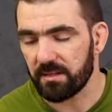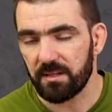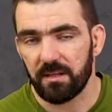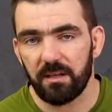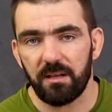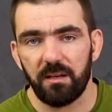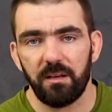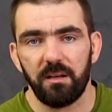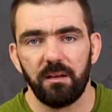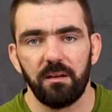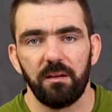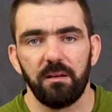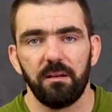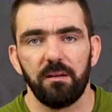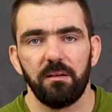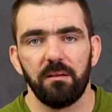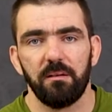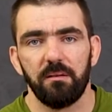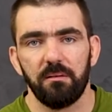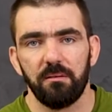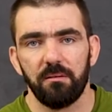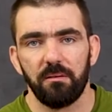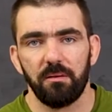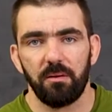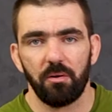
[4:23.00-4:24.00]
and let it
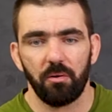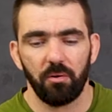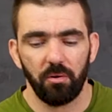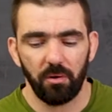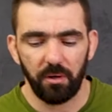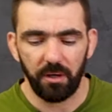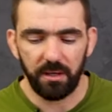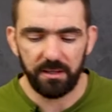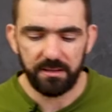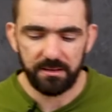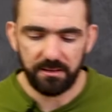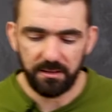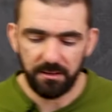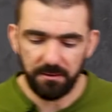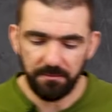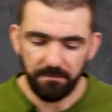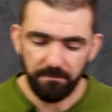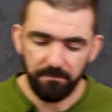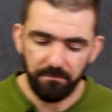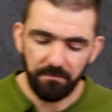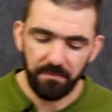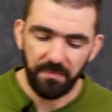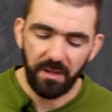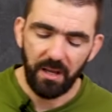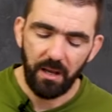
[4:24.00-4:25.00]
cool down.
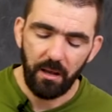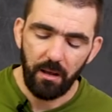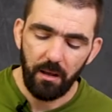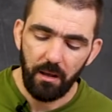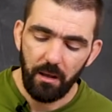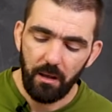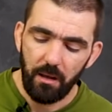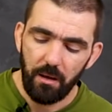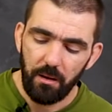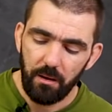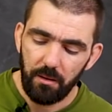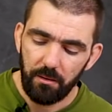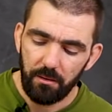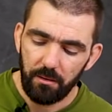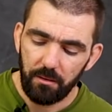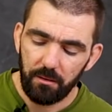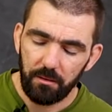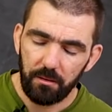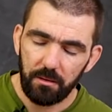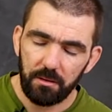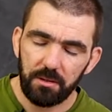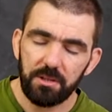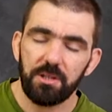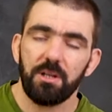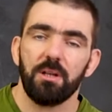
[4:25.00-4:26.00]

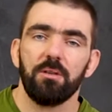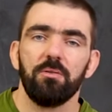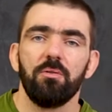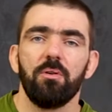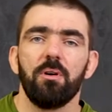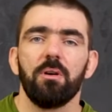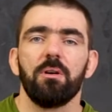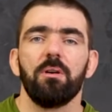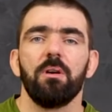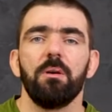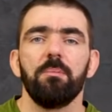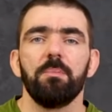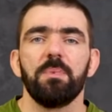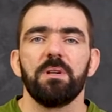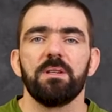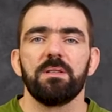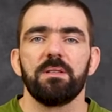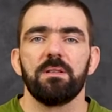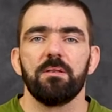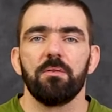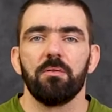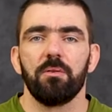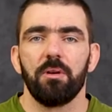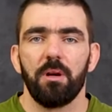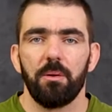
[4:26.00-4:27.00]
And the second
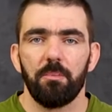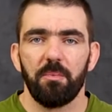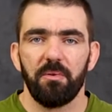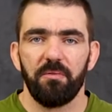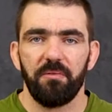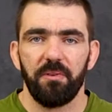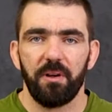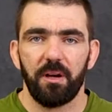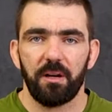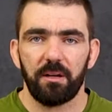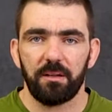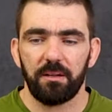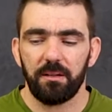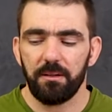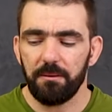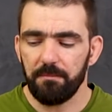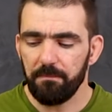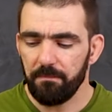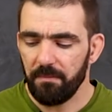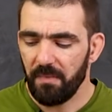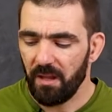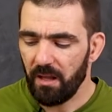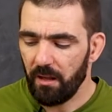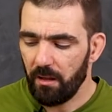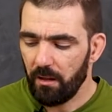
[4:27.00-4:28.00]
cream is
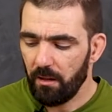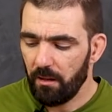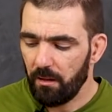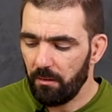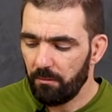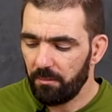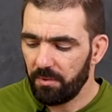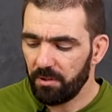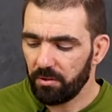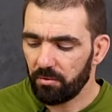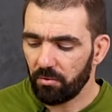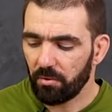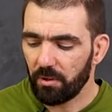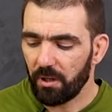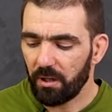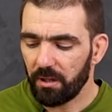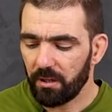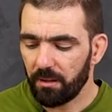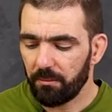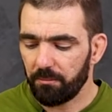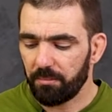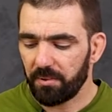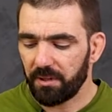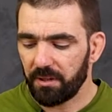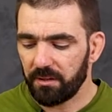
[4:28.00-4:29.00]
a
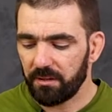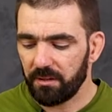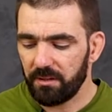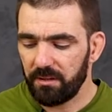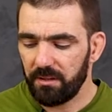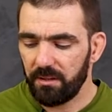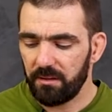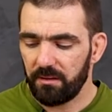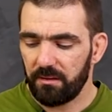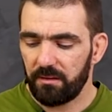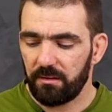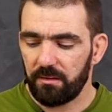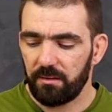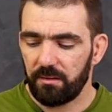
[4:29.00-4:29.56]
chocolate pastry